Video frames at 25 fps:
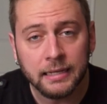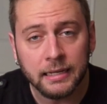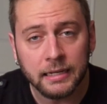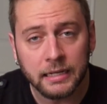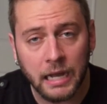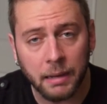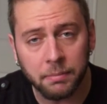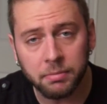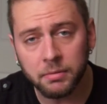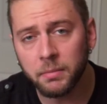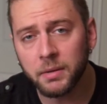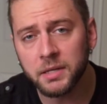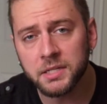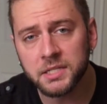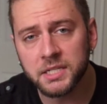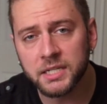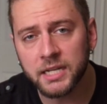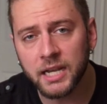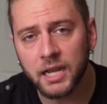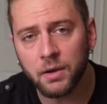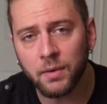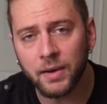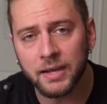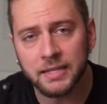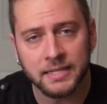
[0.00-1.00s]
A couple months
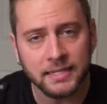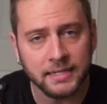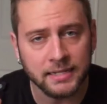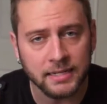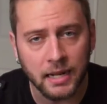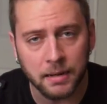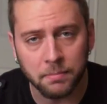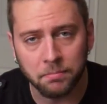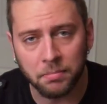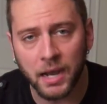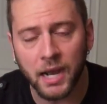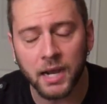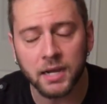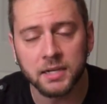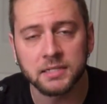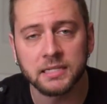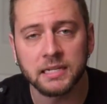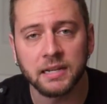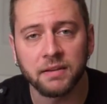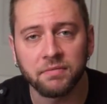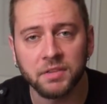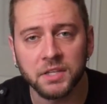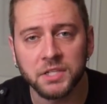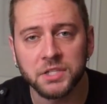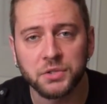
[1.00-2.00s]
ago, I did an
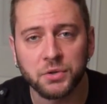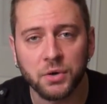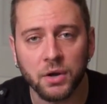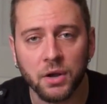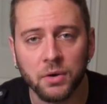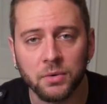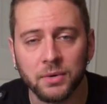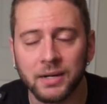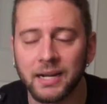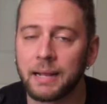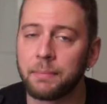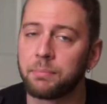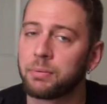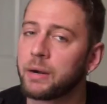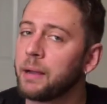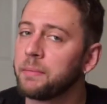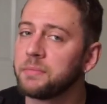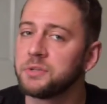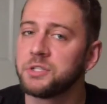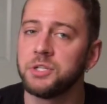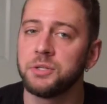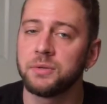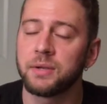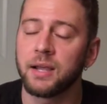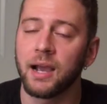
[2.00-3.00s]
unboxing of this drone, and I
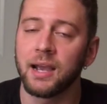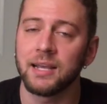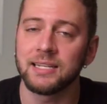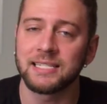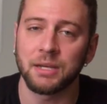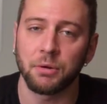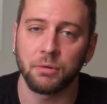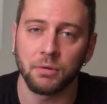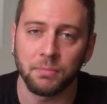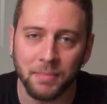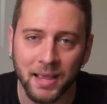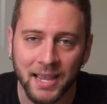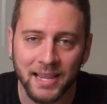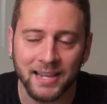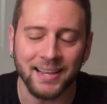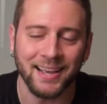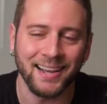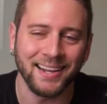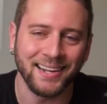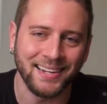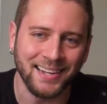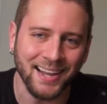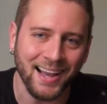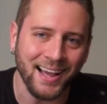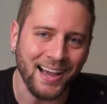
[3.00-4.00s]
promised you guys I would make
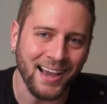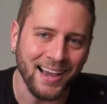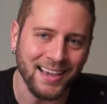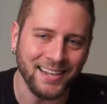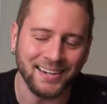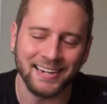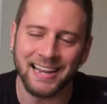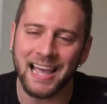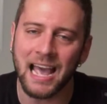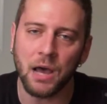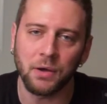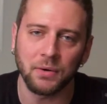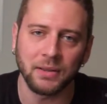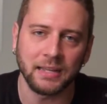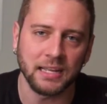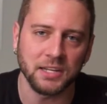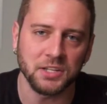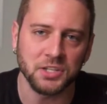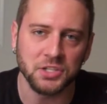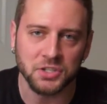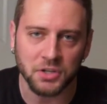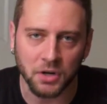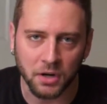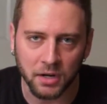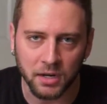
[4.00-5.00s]
a guide on how to
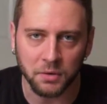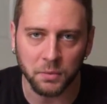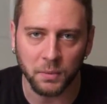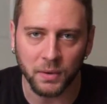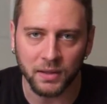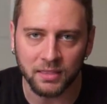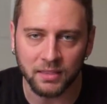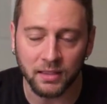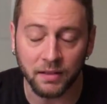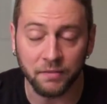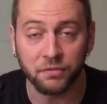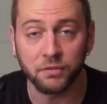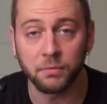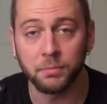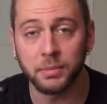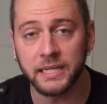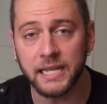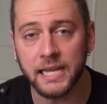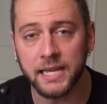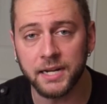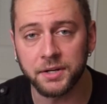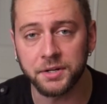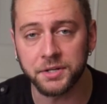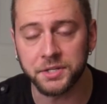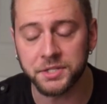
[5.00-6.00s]
get started with it for
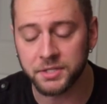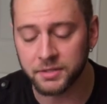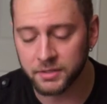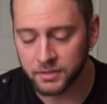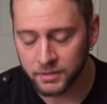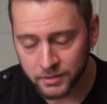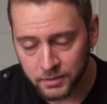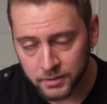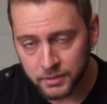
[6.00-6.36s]
beginners.